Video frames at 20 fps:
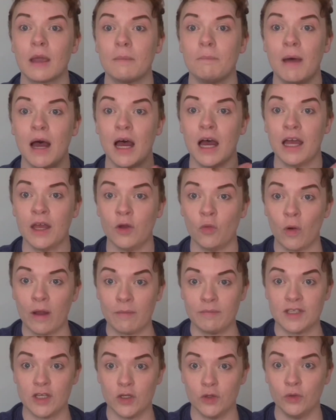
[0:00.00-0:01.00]
my
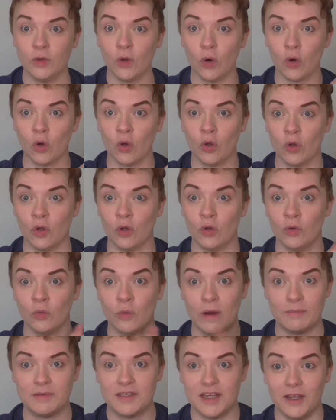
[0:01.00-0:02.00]
webtoon on
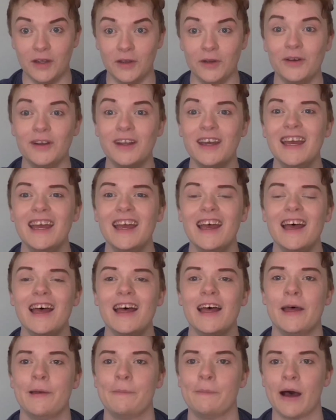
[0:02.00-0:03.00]
Webtoon,
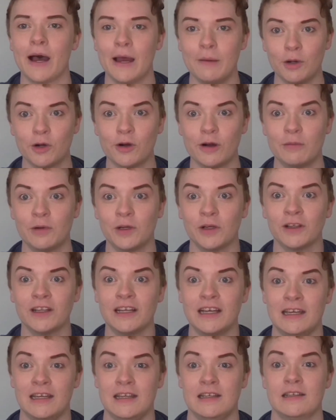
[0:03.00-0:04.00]
I'm a Criminal
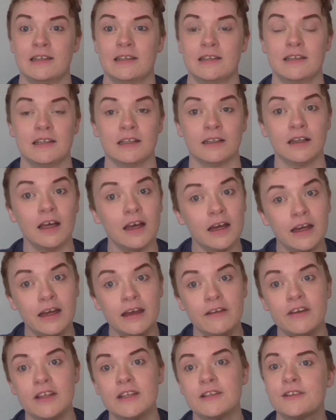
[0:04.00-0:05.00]
is still
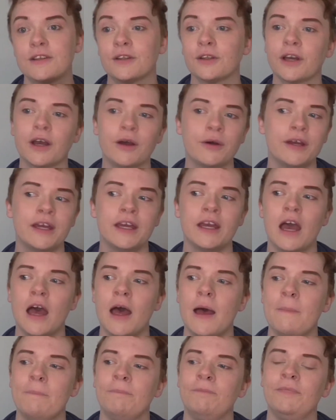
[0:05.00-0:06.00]
live, it's still
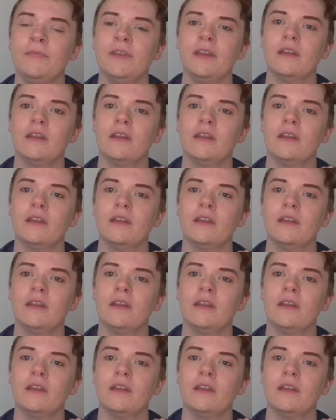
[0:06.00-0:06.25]
going,